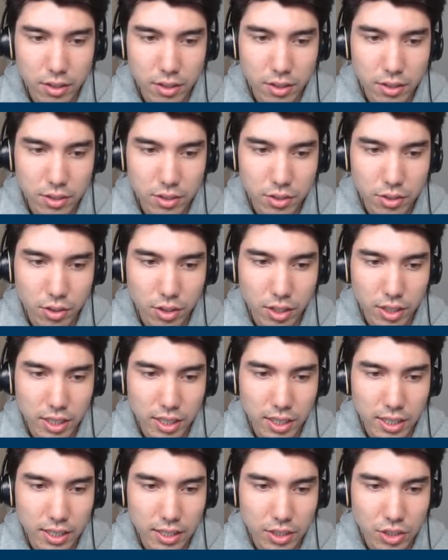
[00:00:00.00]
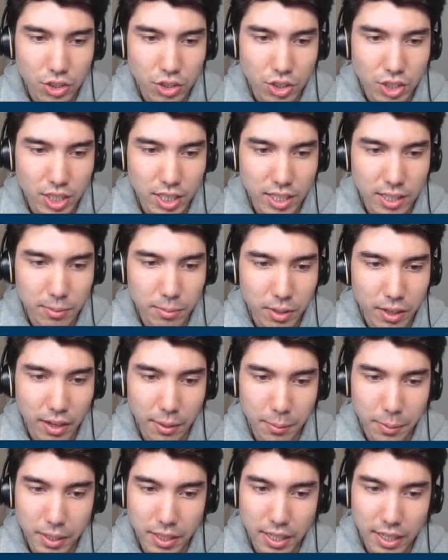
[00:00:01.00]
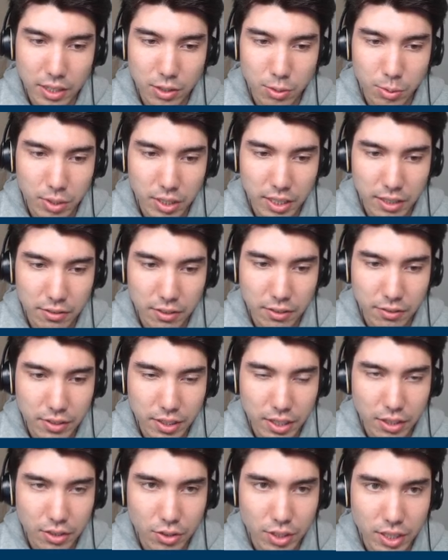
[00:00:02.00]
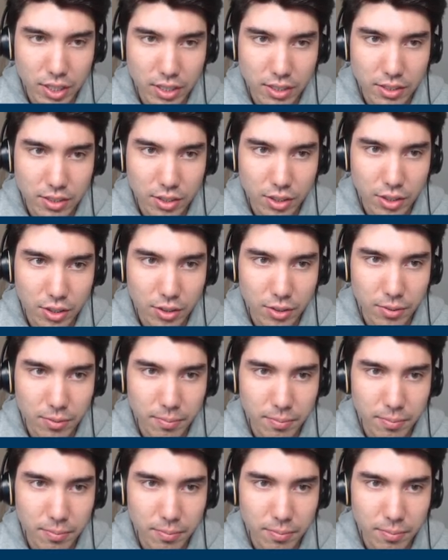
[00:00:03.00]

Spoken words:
Sorokin is GM. I mean, yeah, 2853. So,